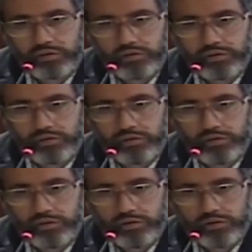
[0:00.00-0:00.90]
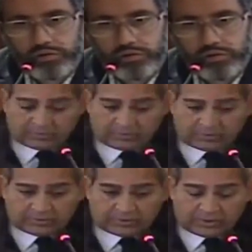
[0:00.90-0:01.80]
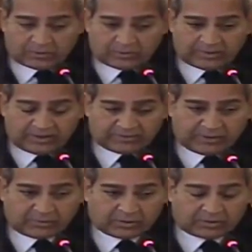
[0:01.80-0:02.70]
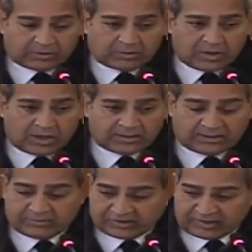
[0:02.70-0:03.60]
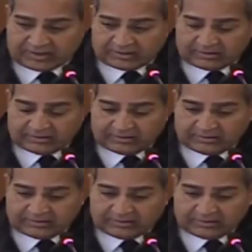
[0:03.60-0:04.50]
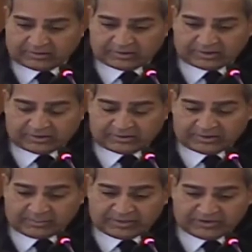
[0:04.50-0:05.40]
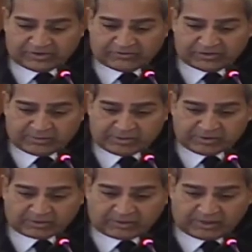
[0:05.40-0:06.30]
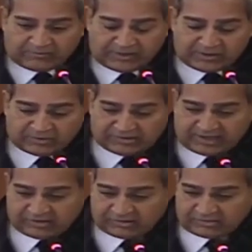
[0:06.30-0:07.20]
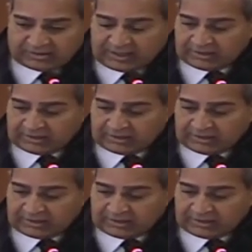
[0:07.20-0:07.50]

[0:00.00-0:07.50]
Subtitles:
I don't know if they were or not. I'm just going to turn to Deputy Chief Jamie McRae if he knows the answer to that.